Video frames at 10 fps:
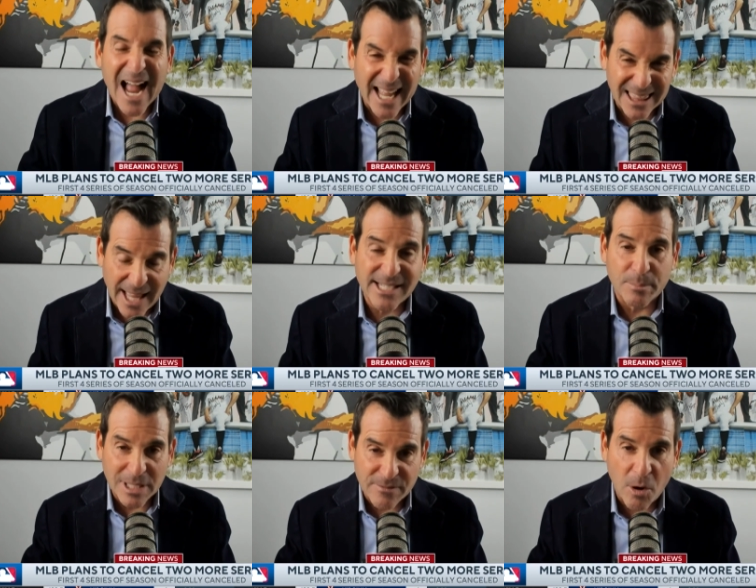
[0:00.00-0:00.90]
I'd like to
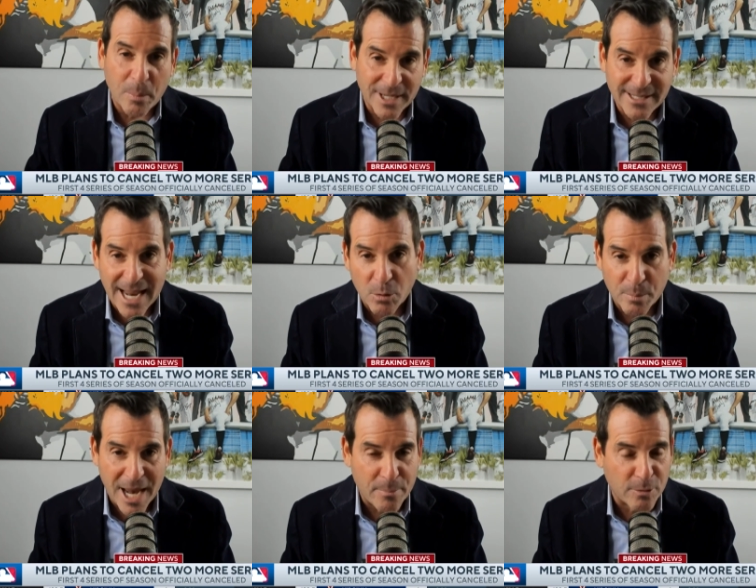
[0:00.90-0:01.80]
believe opening day will
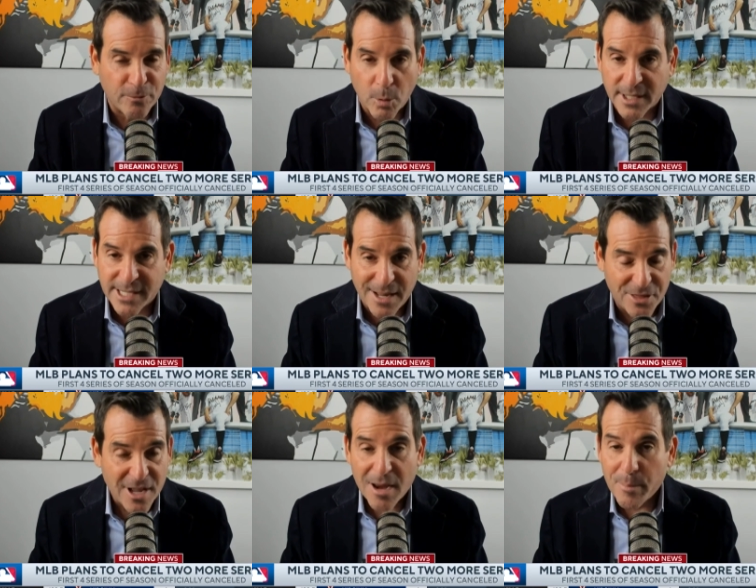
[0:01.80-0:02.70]
be April
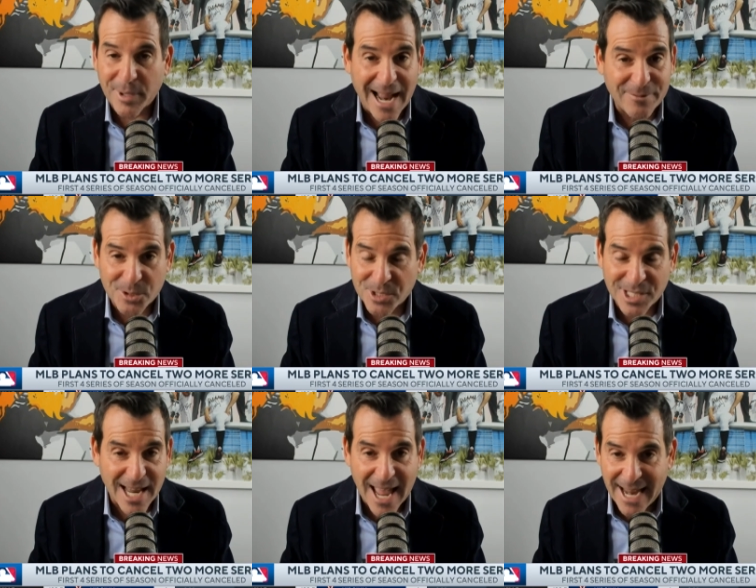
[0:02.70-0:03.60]
14th, but after
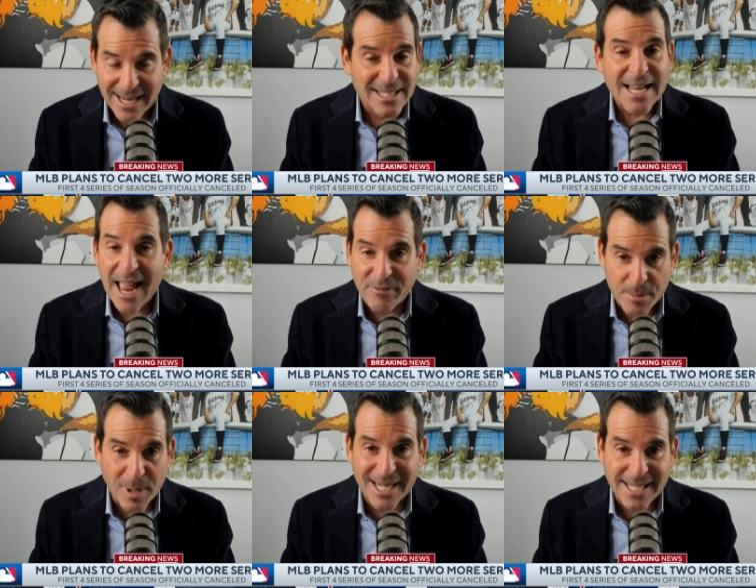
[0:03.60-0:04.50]
today,
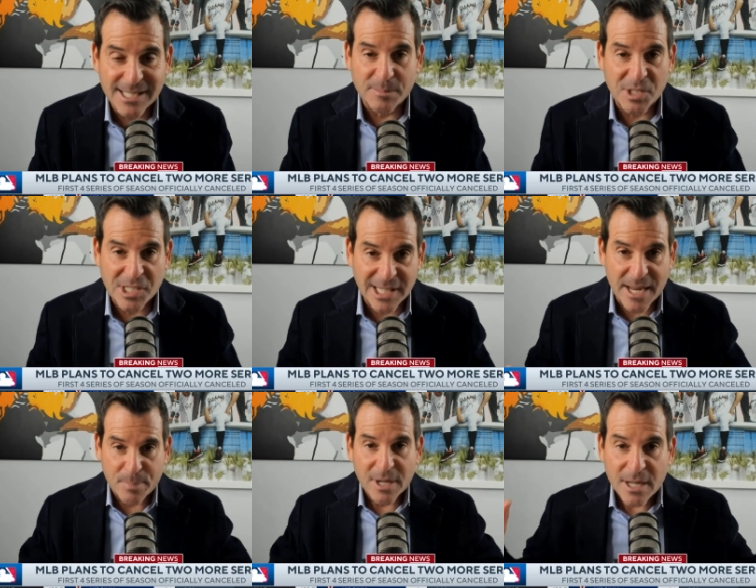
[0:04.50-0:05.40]
everybody needs some
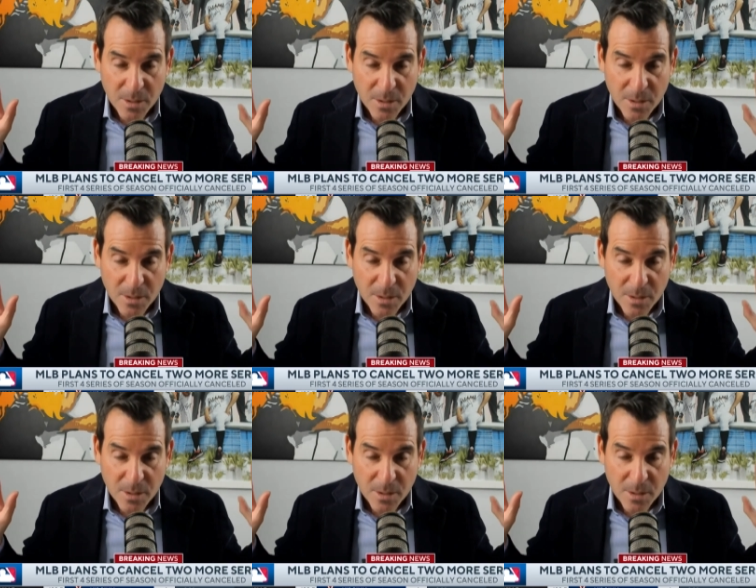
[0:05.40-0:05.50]
sleep.